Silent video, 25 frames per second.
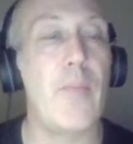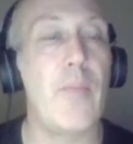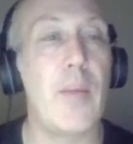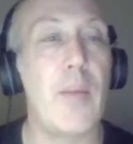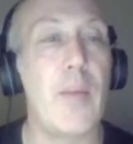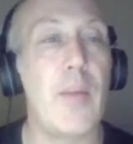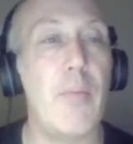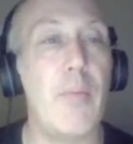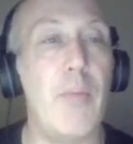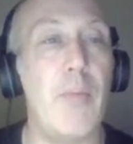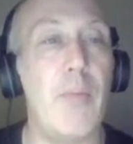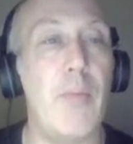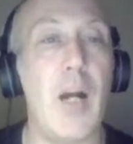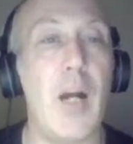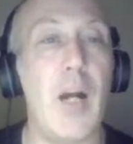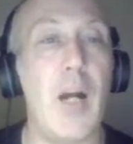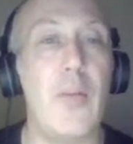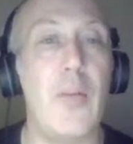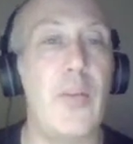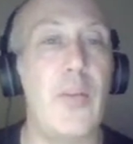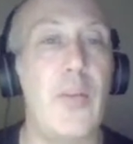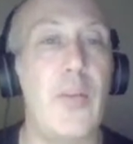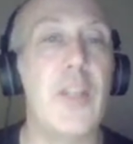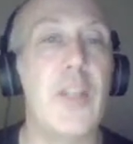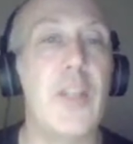My,
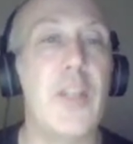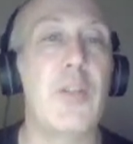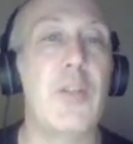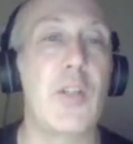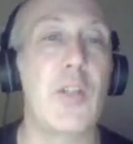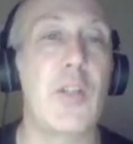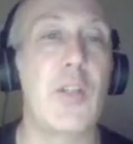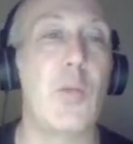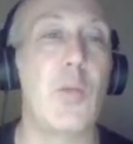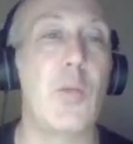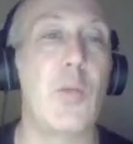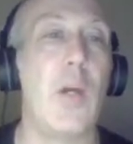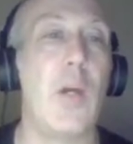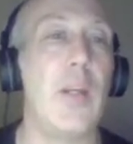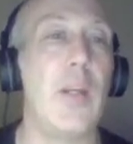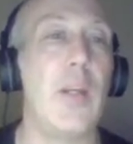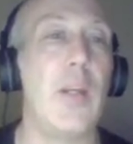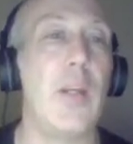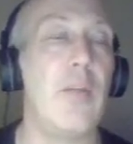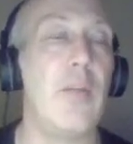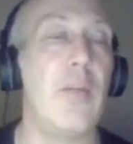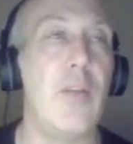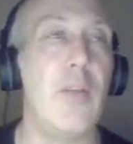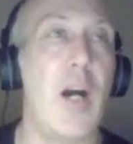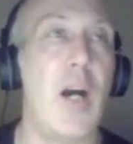this was the one that
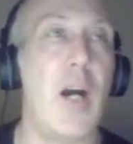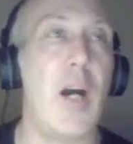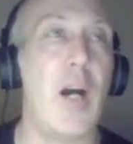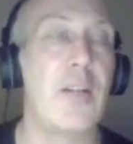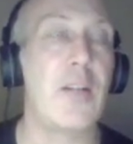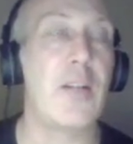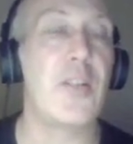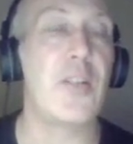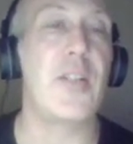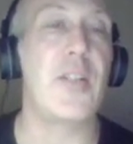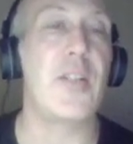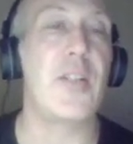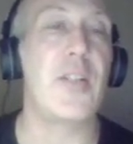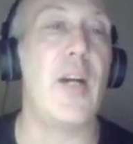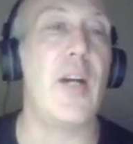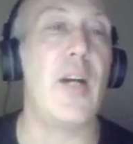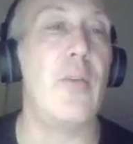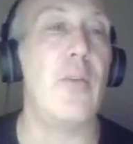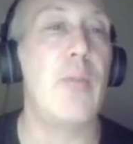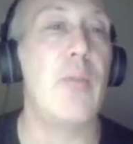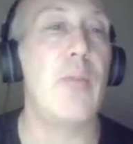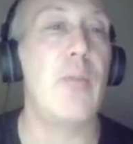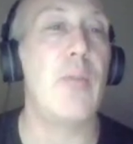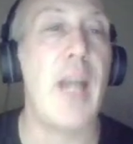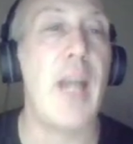knocked us down. We
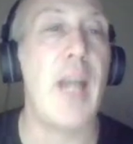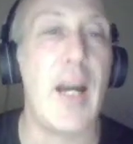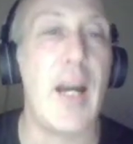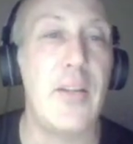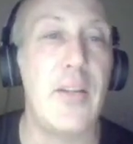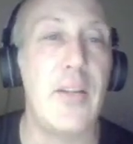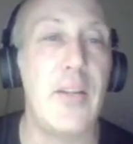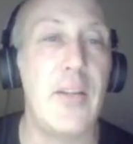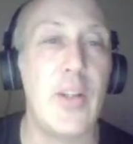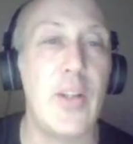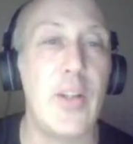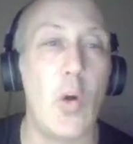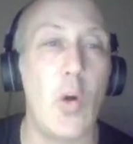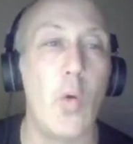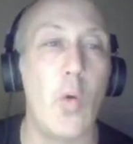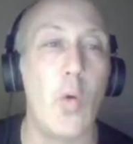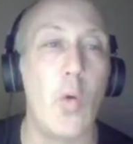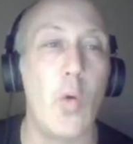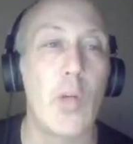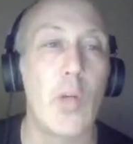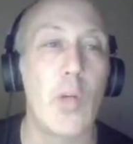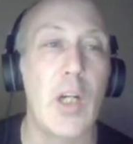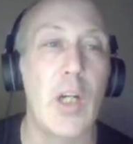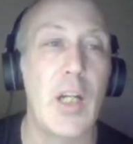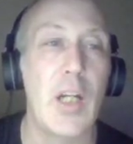had the
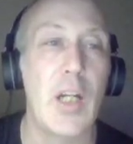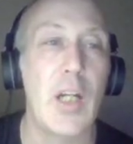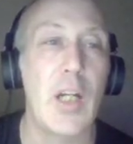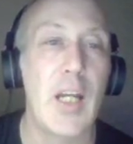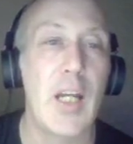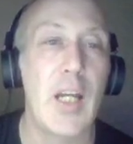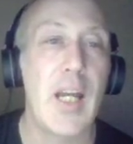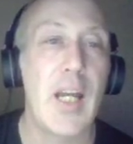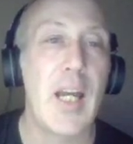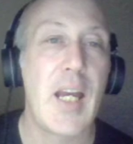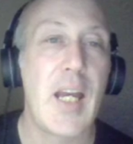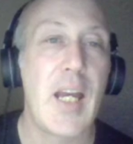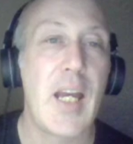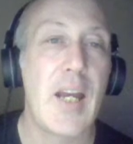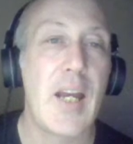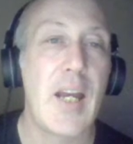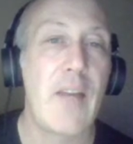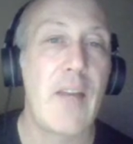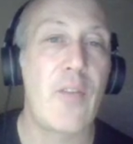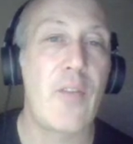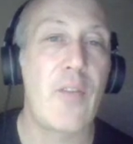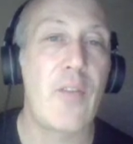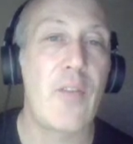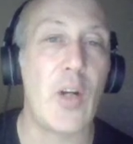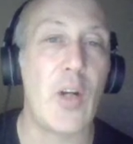over
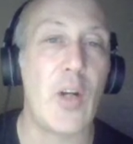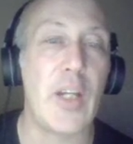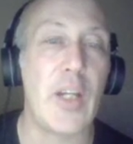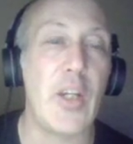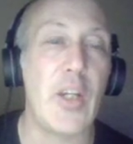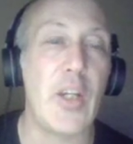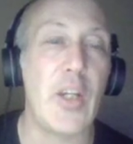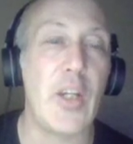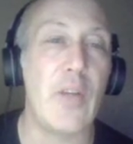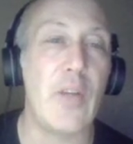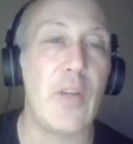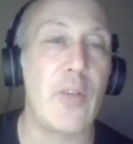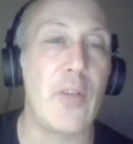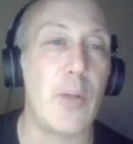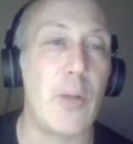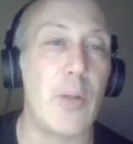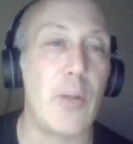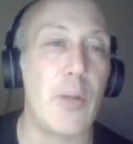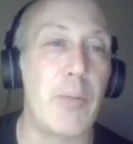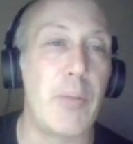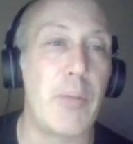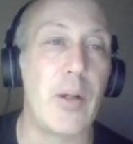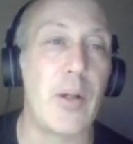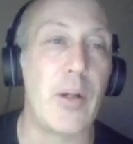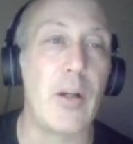for a for a
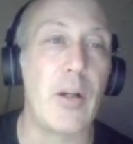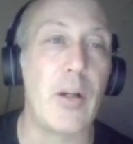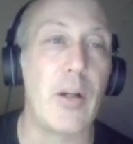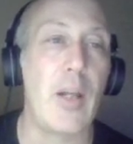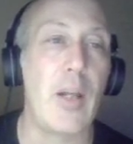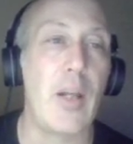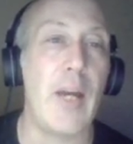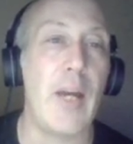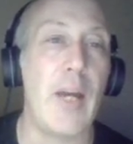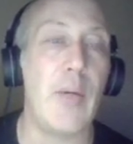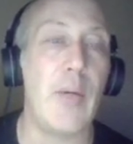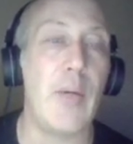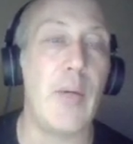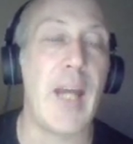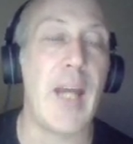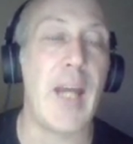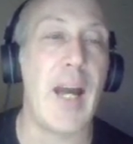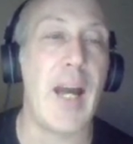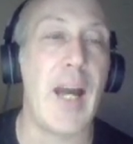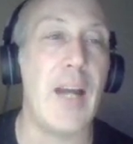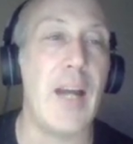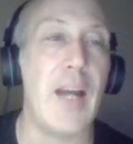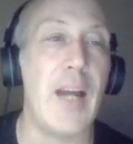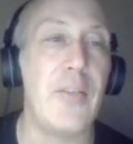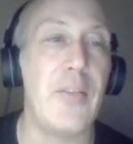pearl, and we
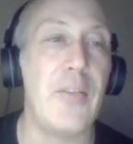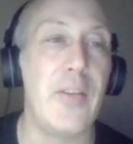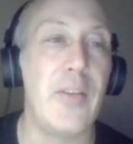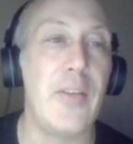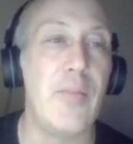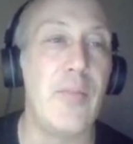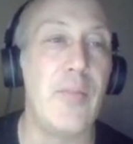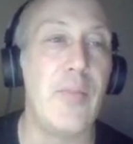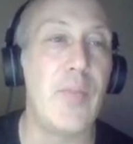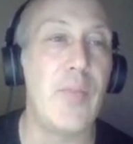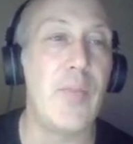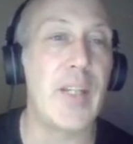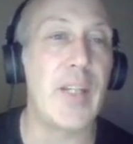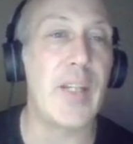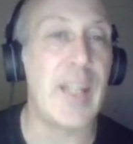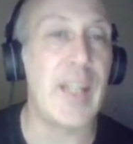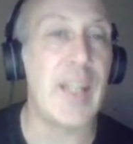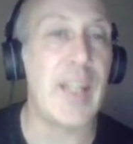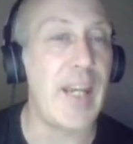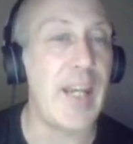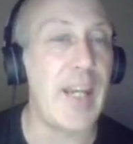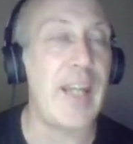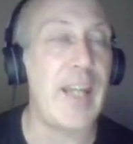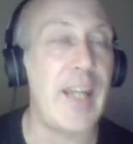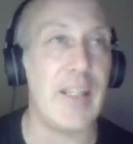had the
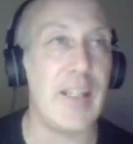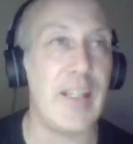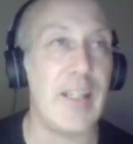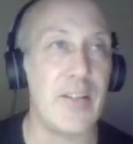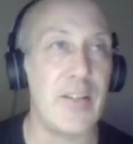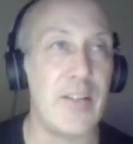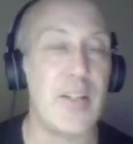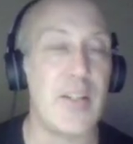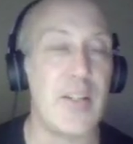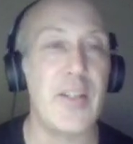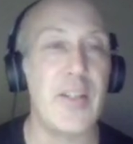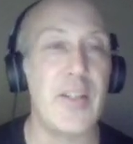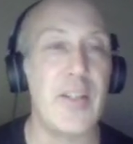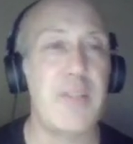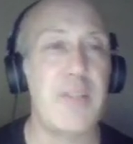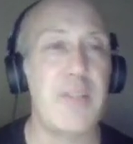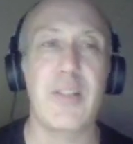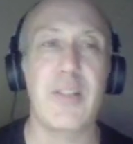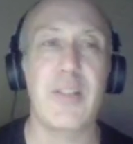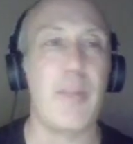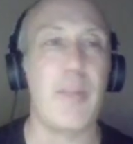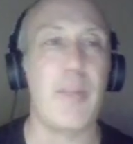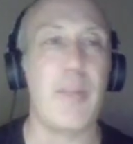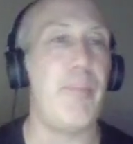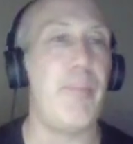Canadiens, and this was a
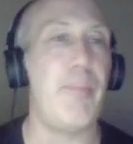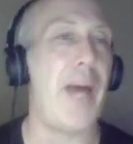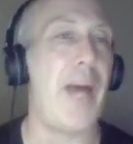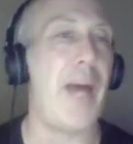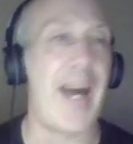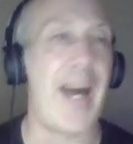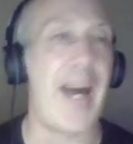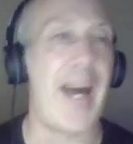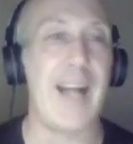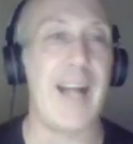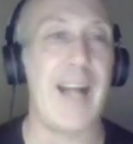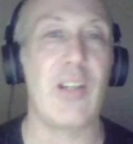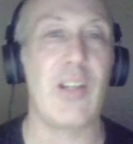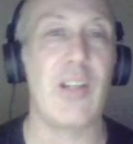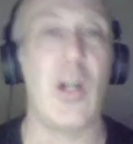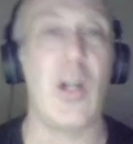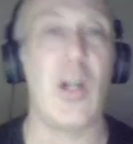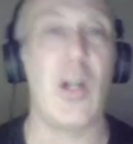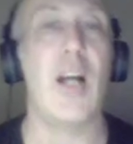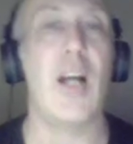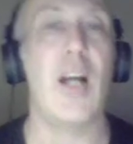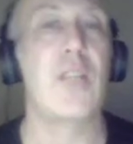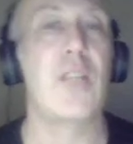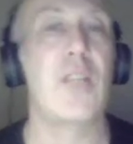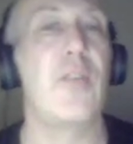bad loss
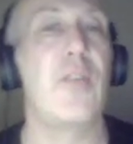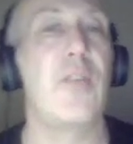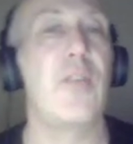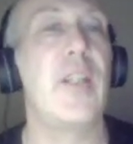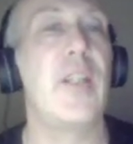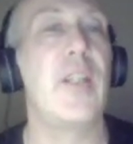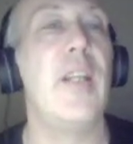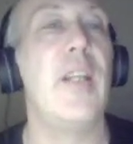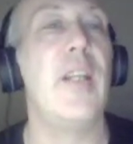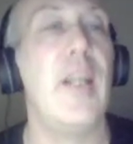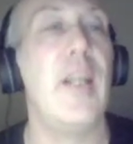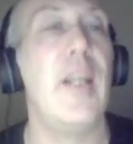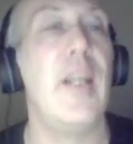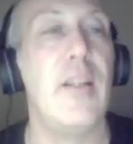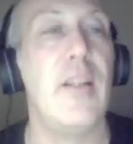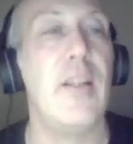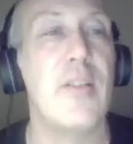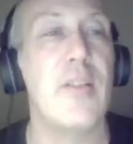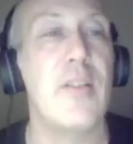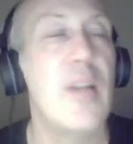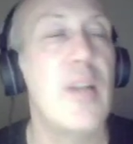for the Canadiens.